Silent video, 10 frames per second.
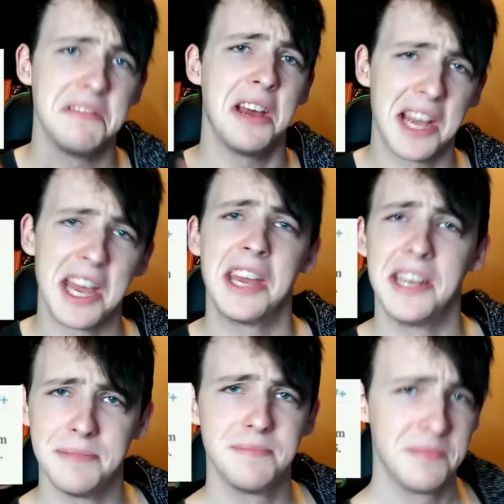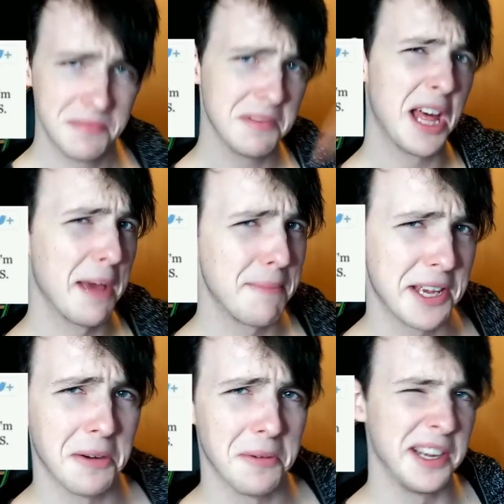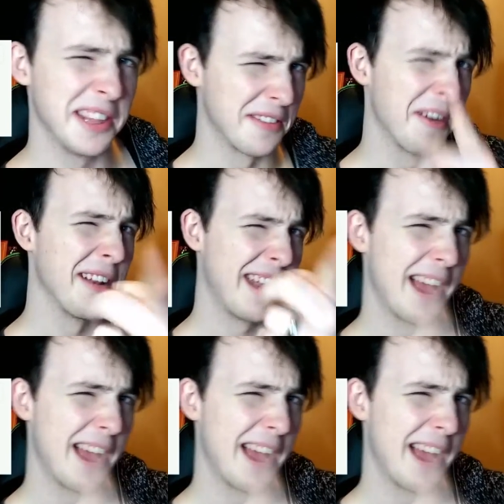I get you. I pick up what you're throwing